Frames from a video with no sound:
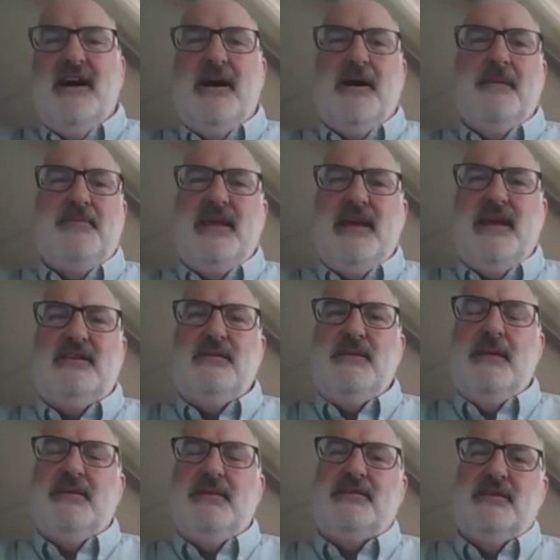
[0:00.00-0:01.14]
to be
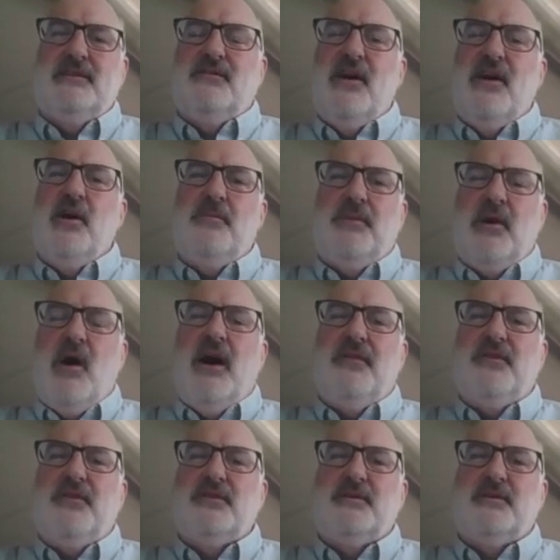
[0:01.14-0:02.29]
able to develop and
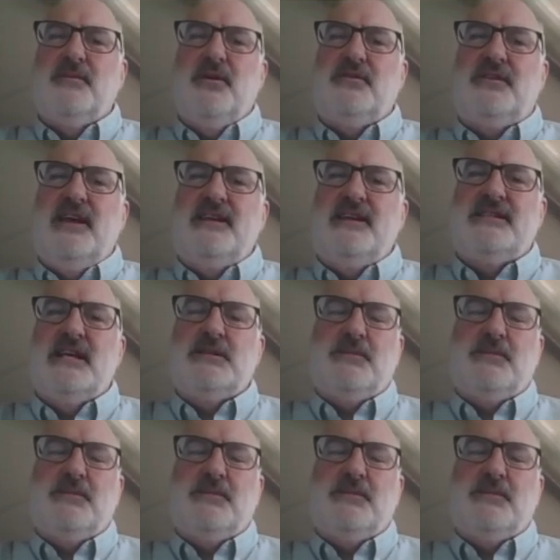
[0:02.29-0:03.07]
author some of those data sets,